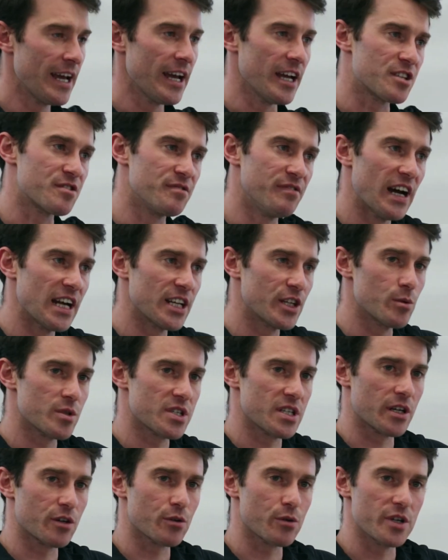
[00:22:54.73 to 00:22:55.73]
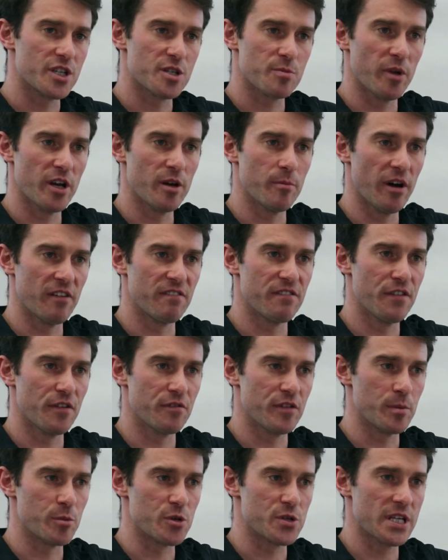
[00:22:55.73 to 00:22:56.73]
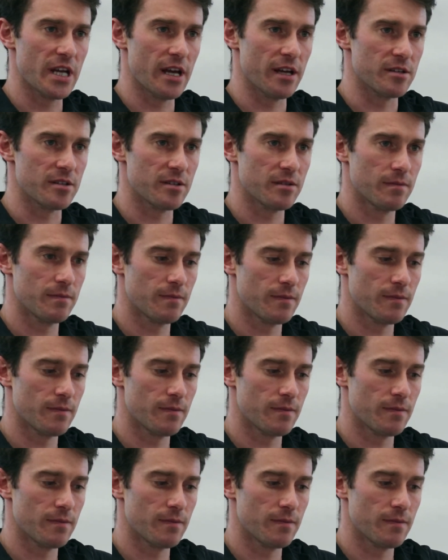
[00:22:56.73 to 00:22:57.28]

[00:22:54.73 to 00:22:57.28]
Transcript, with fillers: its value has increased by about fifty percent.